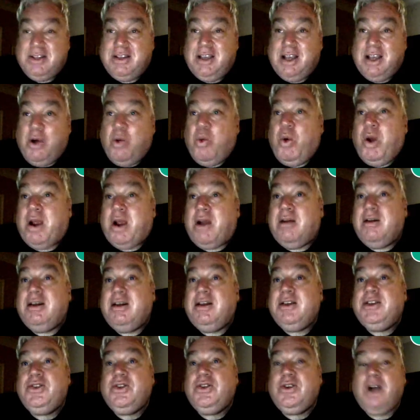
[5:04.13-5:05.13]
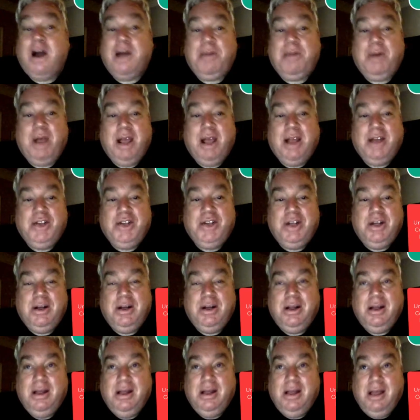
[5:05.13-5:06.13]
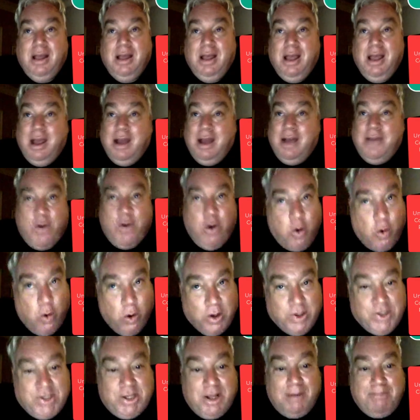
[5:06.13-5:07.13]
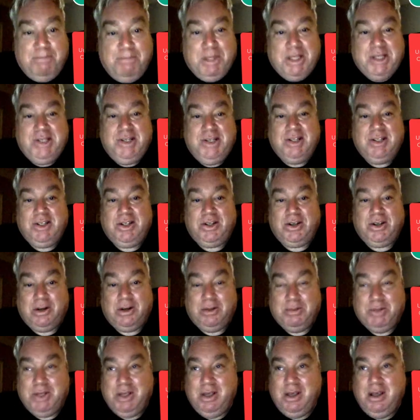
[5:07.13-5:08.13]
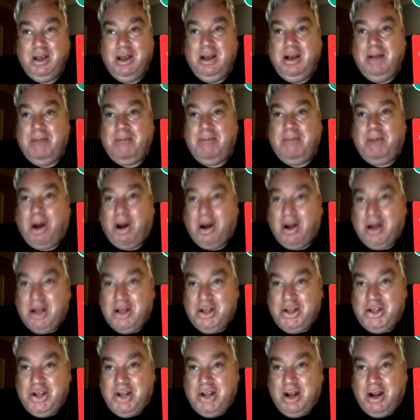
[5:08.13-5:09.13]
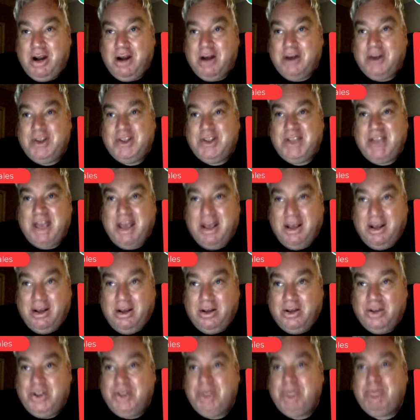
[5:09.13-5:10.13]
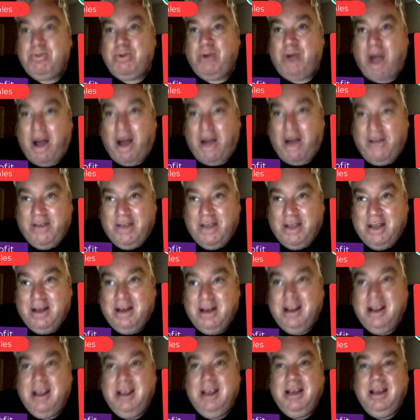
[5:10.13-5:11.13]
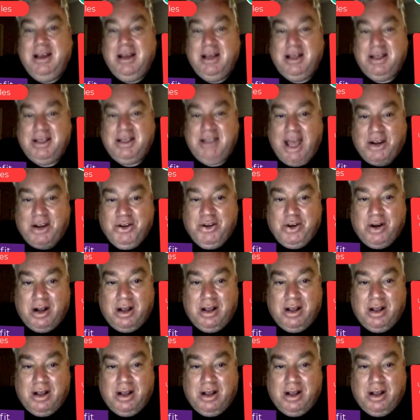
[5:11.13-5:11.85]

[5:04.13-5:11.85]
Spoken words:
like awareness or comprehension, And of course on business terms, market share, sales, profit, etc.